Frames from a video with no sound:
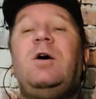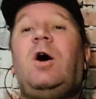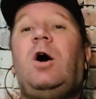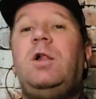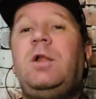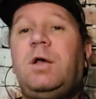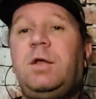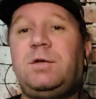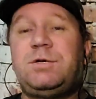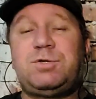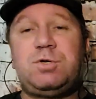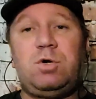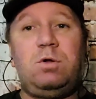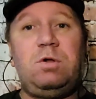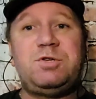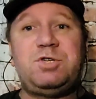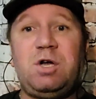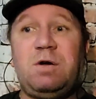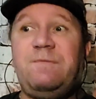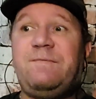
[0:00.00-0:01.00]
Ole Gunnar
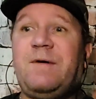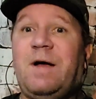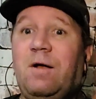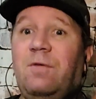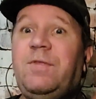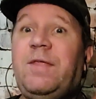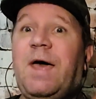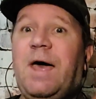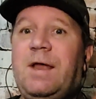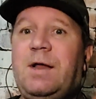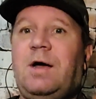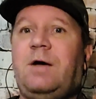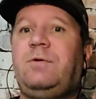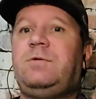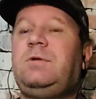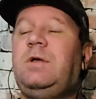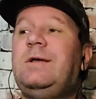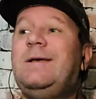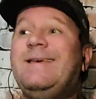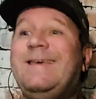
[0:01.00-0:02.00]
Solskjaer found that out
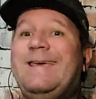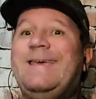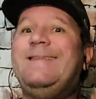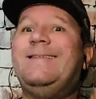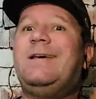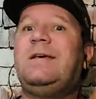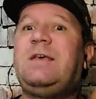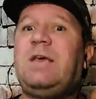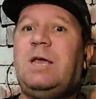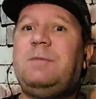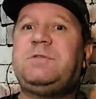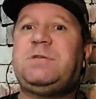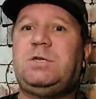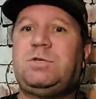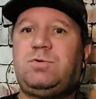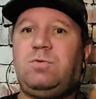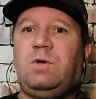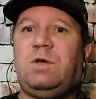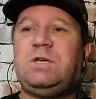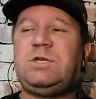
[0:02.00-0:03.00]
in a game
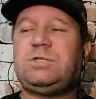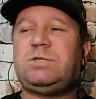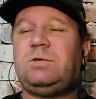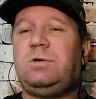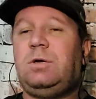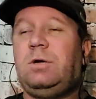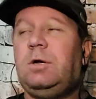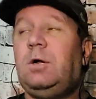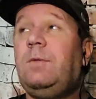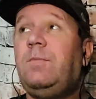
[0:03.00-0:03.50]
situation.